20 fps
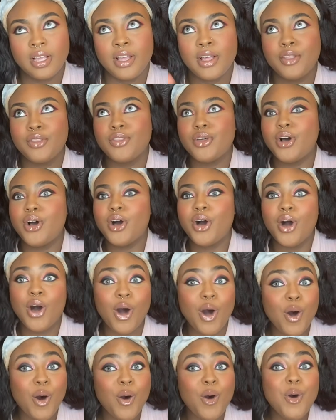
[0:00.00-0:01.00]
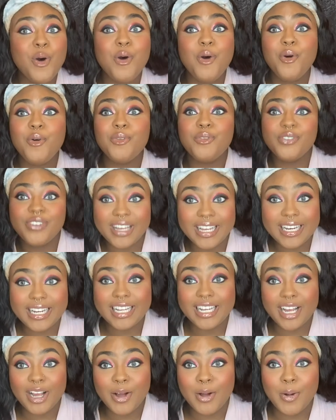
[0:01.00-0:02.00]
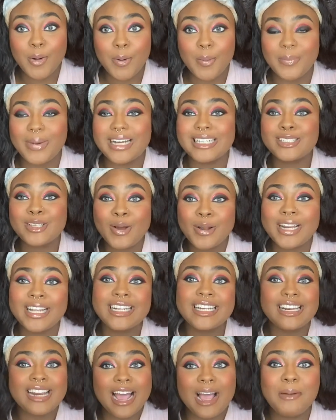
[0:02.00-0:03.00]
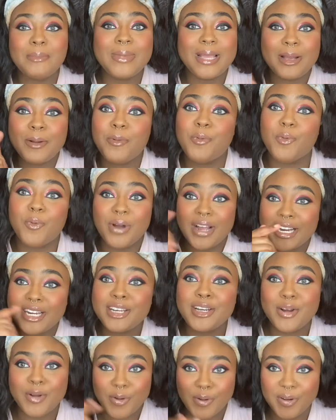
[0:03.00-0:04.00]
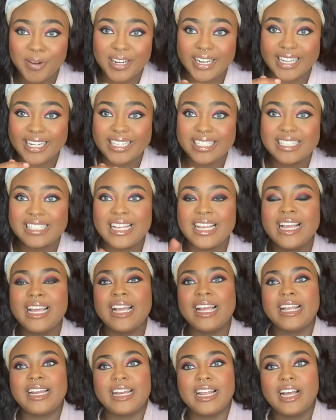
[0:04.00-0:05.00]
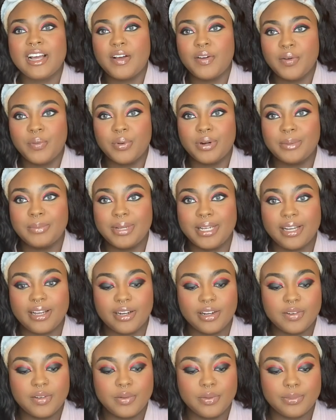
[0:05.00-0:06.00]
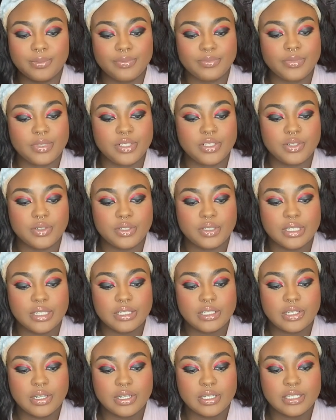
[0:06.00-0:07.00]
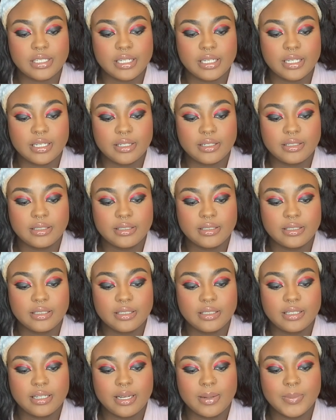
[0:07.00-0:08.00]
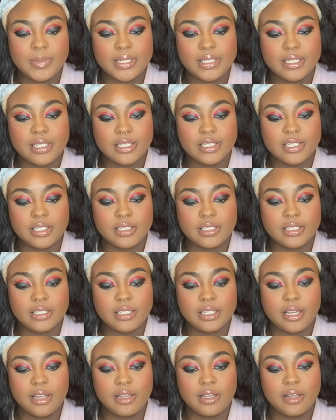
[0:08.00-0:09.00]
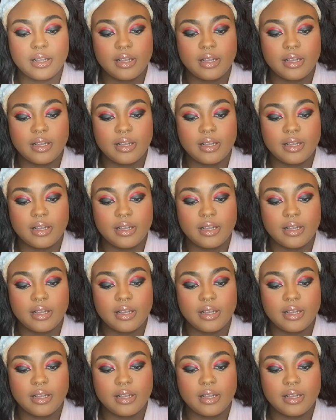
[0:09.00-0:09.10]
the whole video my toilet did not make one noise and now it want to be ghetto as soon as i start singing i must not shouldn't sing